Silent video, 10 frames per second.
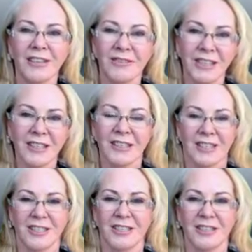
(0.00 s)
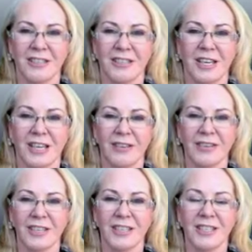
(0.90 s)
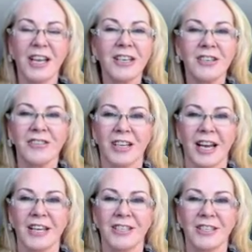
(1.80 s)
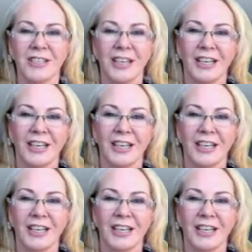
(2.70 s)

you want to just check everything. Check your change.